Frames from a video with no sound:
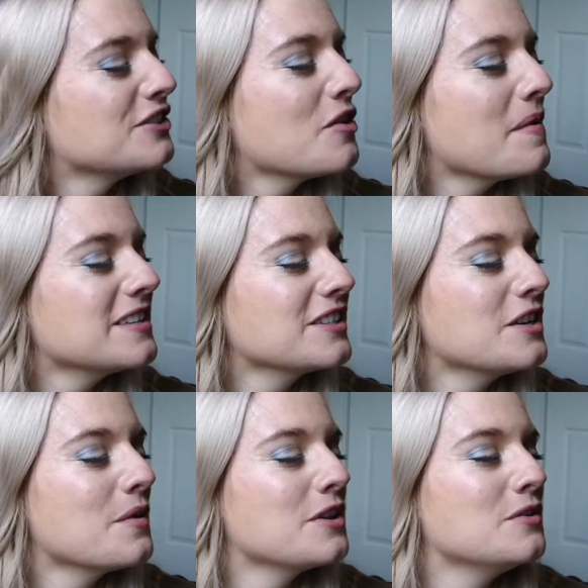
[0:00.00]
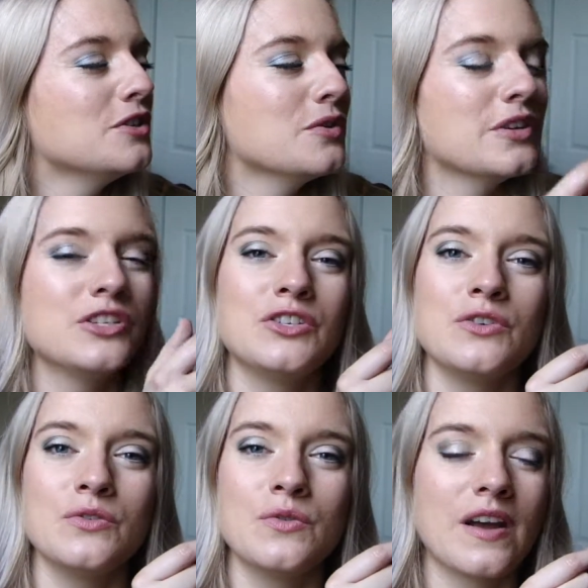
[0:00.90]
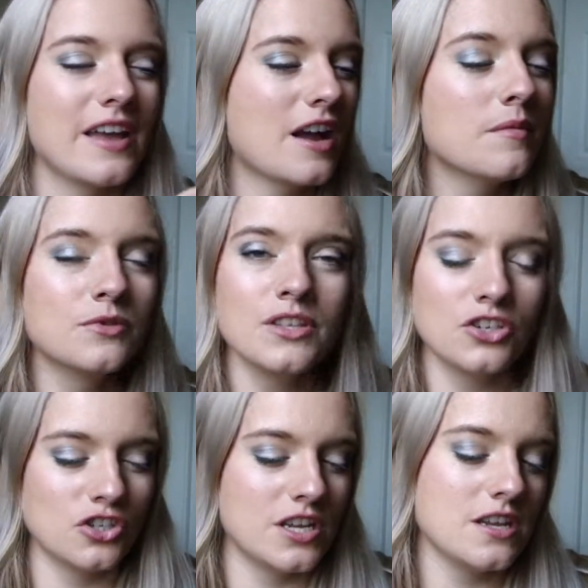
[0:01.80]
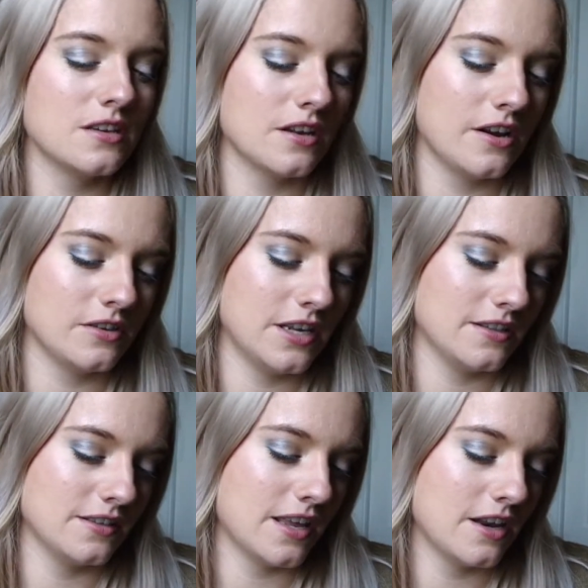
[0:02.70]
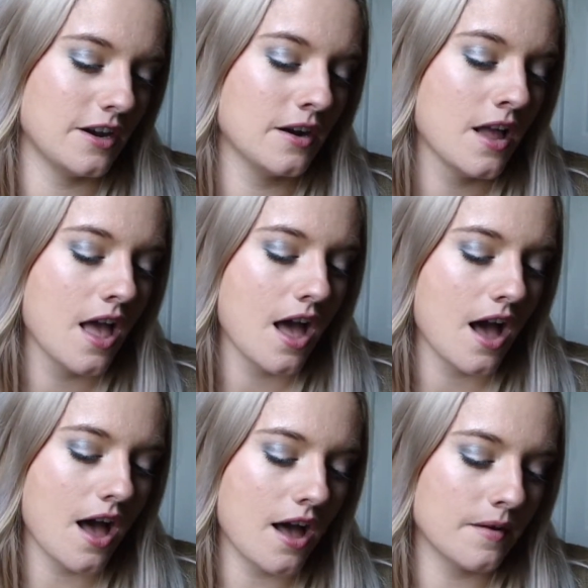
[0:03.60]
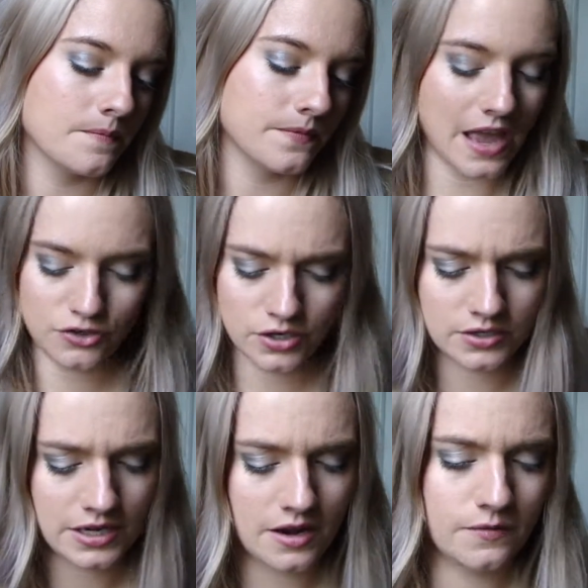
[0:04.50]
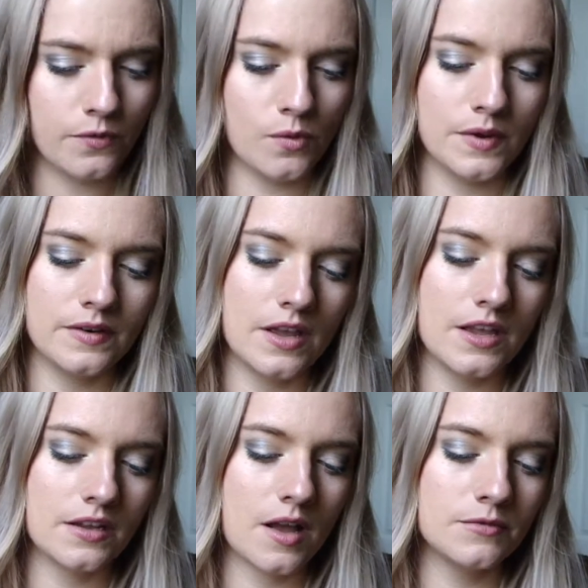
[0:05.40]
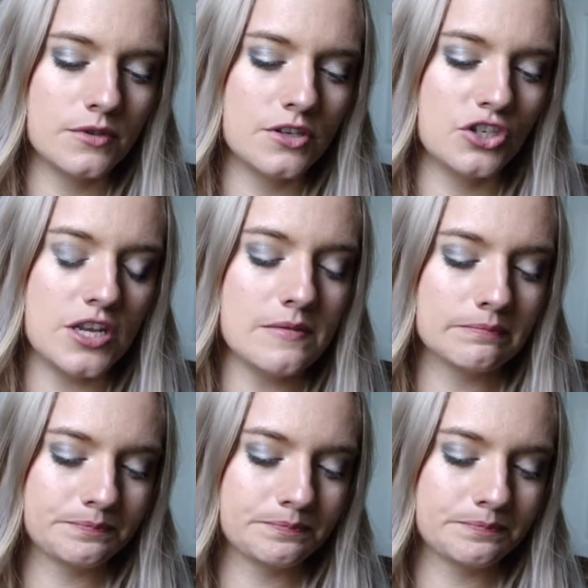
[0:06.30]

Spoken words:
So basically what you do is it comes with a sheet. Here, I'll take this out of here. Actually, I'll take out a full one. It comes with a sheet